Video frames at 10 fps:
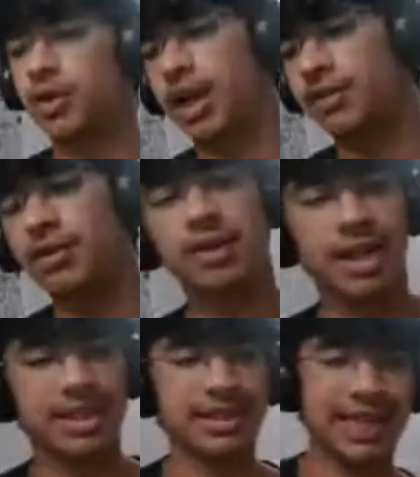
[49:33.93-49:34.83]
Okay, I've
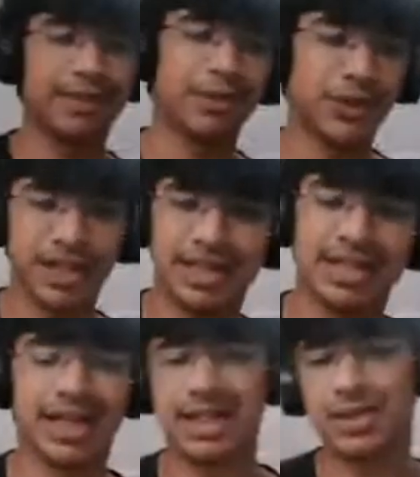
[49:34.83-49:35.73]
increased the time to
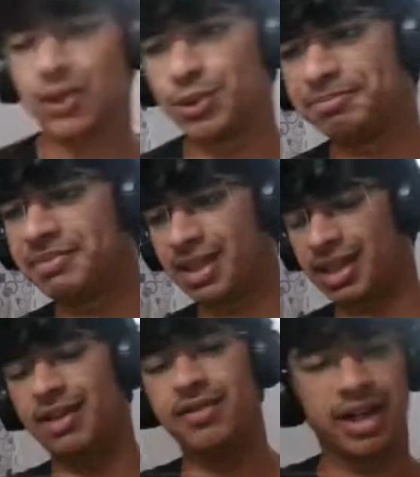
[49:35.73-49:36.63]
60 seconds, so
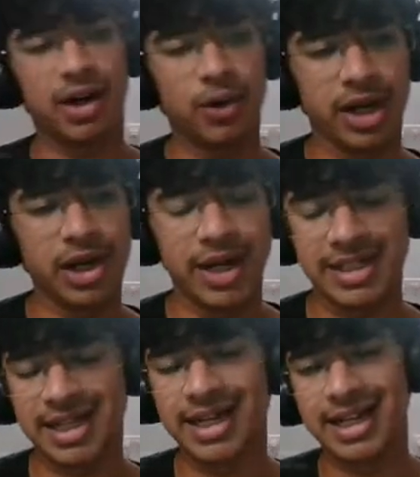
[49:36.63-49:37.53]
even accounting
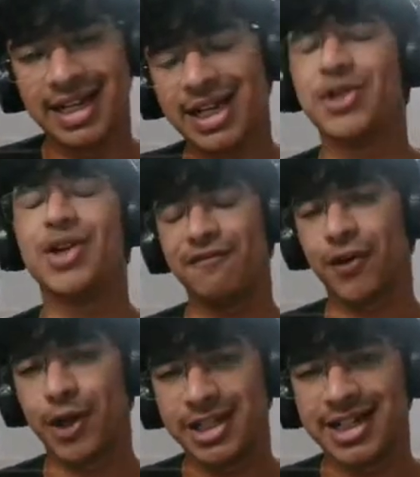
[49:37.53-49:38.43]
20-second delay, yeah,
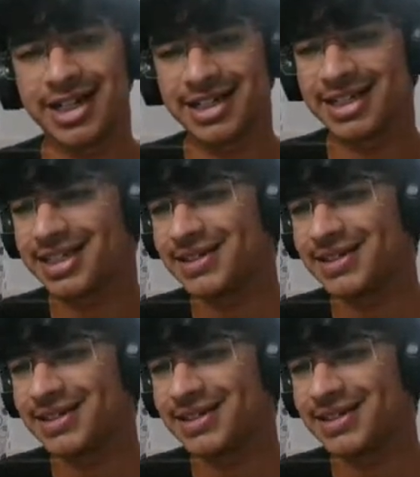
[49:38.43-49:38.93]
40 seconds.